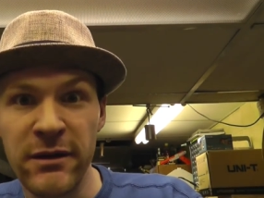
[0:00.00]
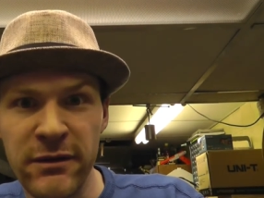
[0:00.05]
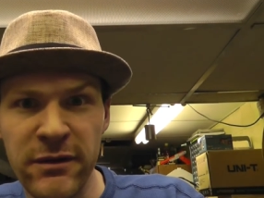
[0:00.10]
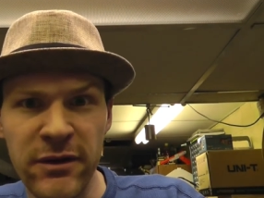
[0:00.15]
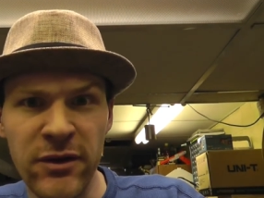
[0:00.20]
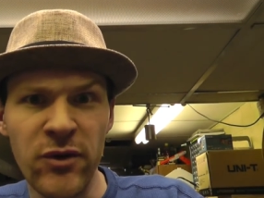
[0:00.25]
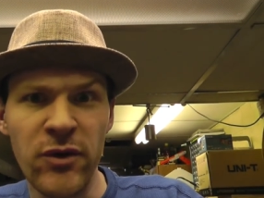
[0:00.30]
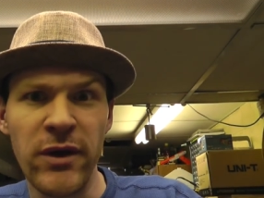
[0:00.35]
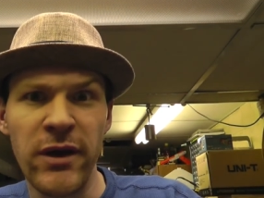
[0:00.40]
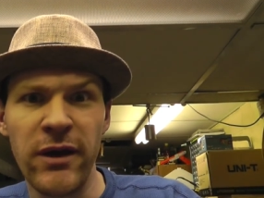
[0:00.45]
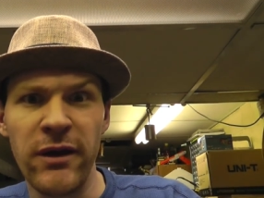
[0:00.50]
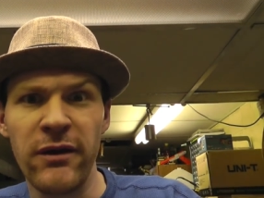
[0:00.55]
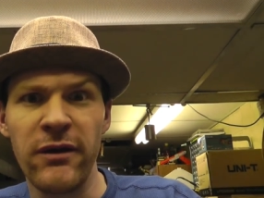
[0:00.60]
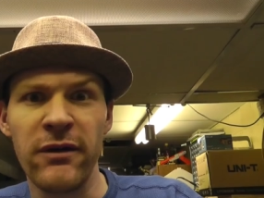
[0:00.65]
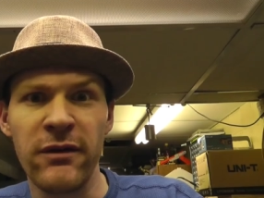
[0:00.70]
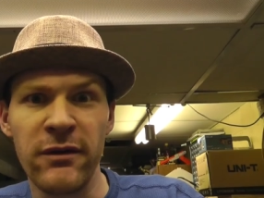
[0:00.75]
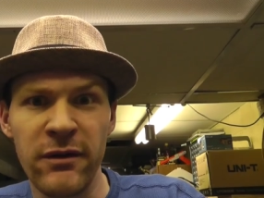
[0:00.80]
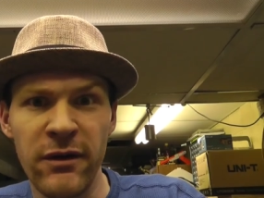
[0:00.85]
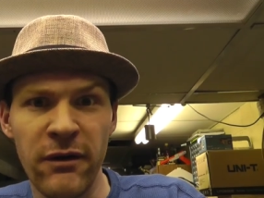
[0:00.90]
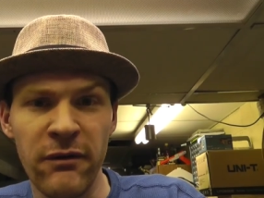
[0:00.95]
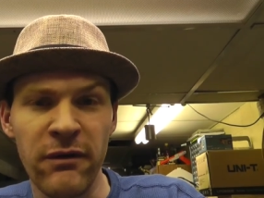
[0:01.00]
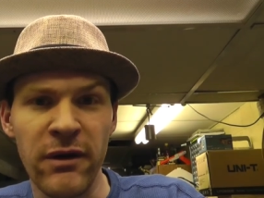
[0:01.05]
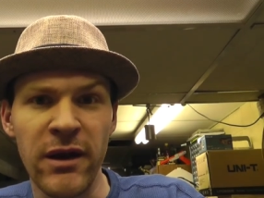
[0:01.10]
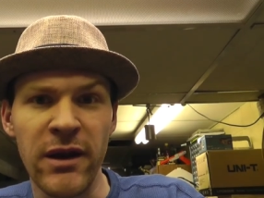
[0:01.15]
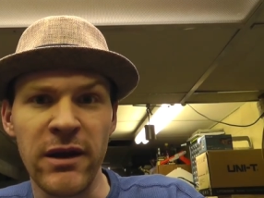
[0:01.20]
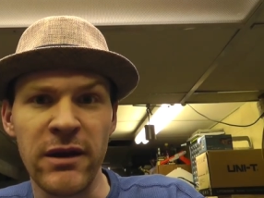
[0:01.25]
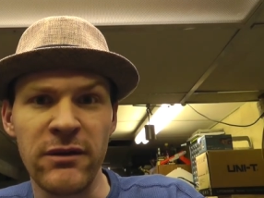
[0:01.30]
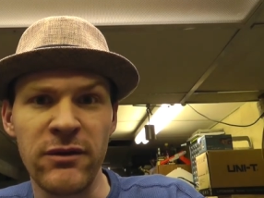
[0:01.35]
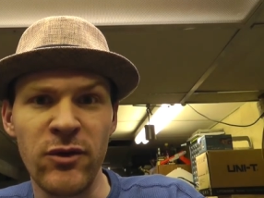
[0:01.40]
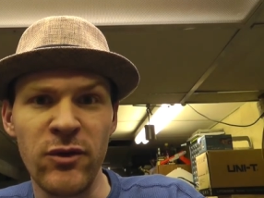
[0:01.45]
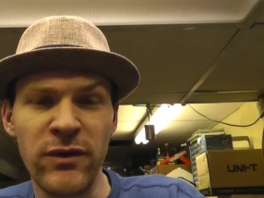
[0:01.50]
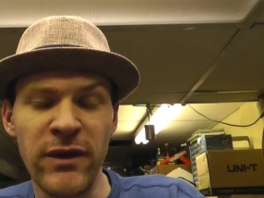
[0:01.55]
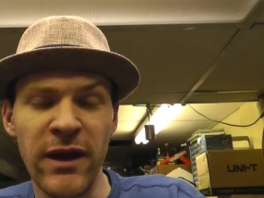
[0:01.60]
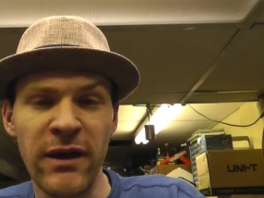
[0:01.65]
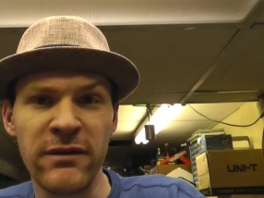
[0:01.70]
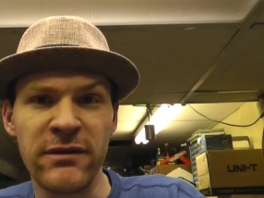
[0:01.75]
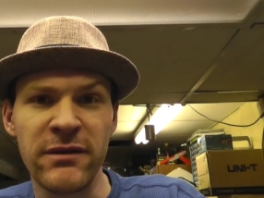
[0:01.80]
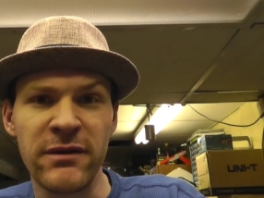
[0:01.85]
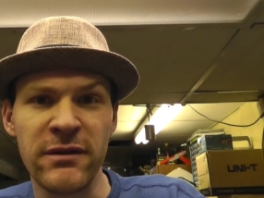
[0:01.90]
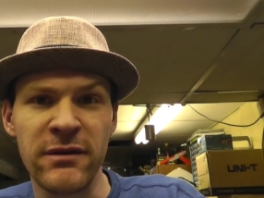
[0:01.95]
it's a new year already,
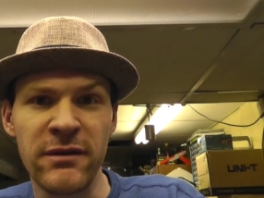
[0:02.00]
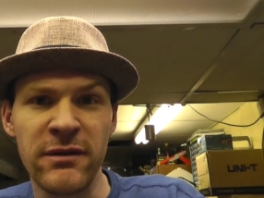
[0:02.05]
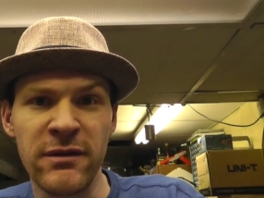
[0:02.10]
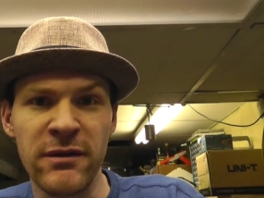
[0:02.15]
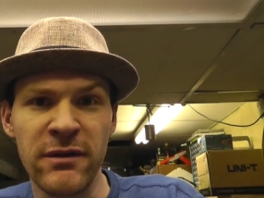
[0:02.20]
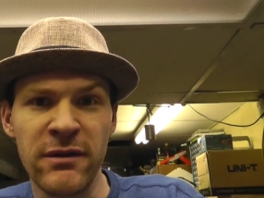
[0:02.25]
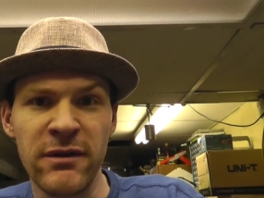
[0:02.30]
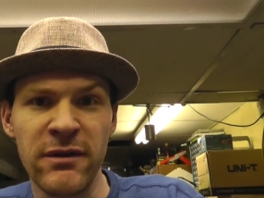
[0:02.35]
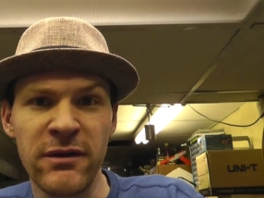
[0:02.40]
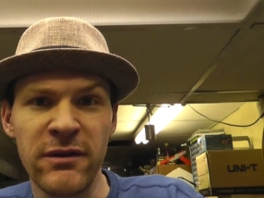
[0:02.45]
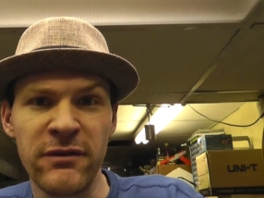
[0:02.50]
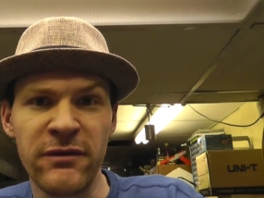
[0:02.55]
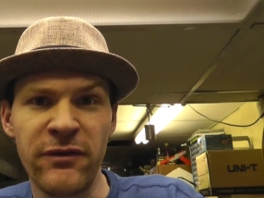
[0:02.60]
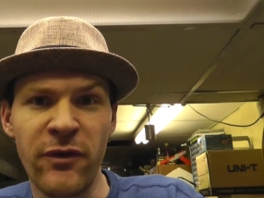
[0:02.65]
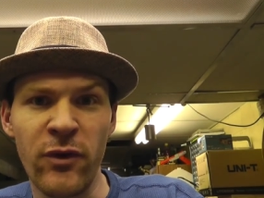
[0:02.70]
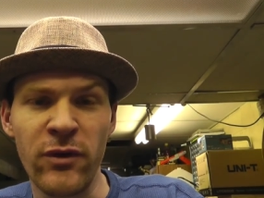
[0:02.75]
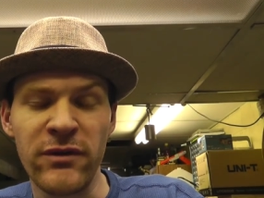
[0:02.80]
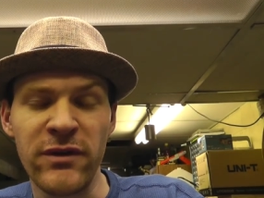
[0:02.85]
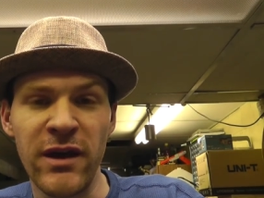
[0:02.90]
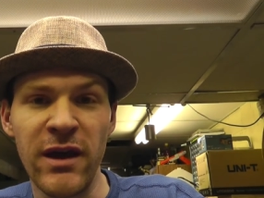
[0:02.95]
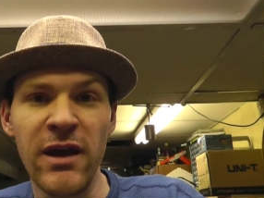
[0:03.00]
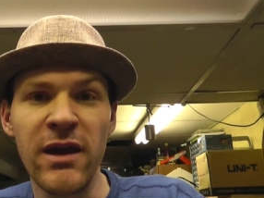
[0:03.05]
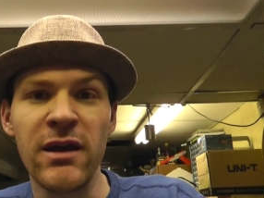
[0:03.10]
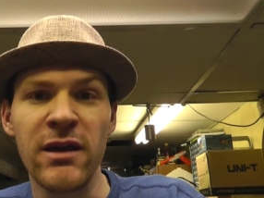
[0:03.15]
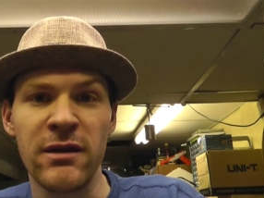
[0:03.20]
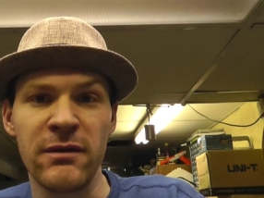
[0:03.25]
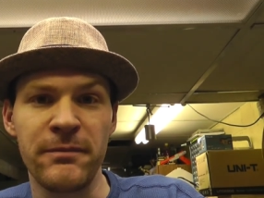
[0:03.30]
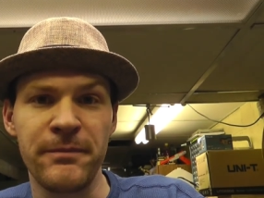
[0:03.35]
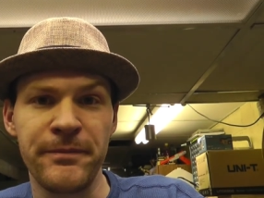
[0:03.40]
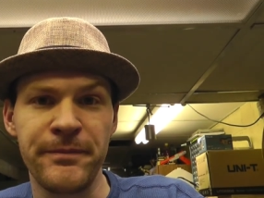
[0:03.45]
2014.